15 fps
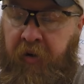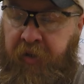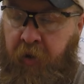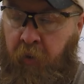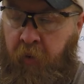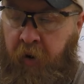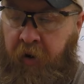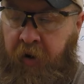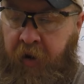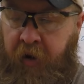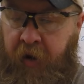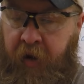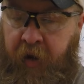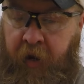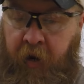So we're going to
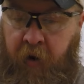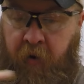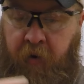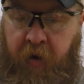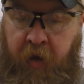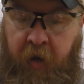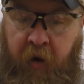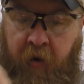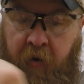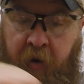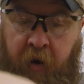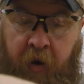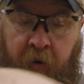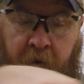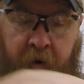cut here, here,
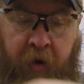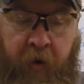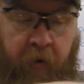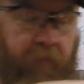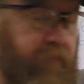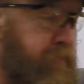here, and here.